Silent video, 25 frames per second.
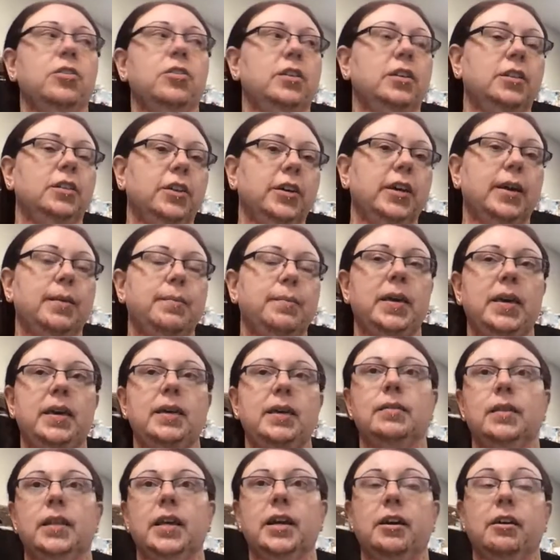and look at me
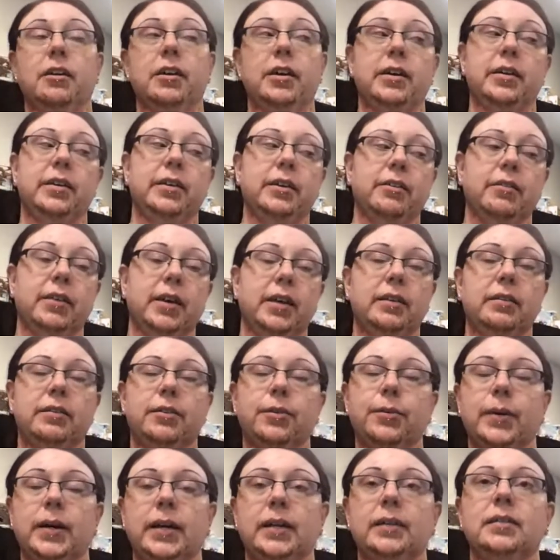and like, are you going to go get it or
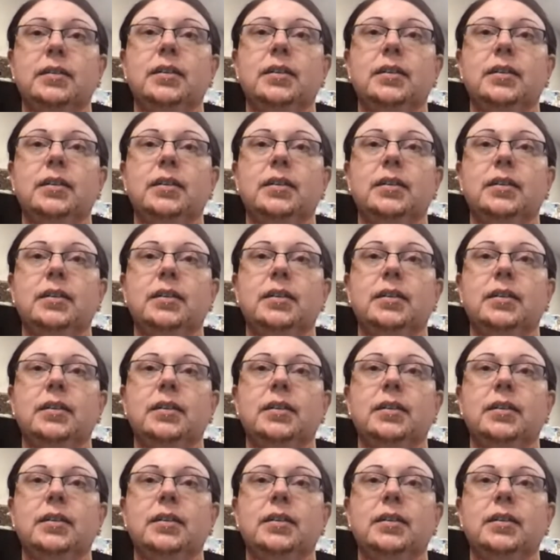what?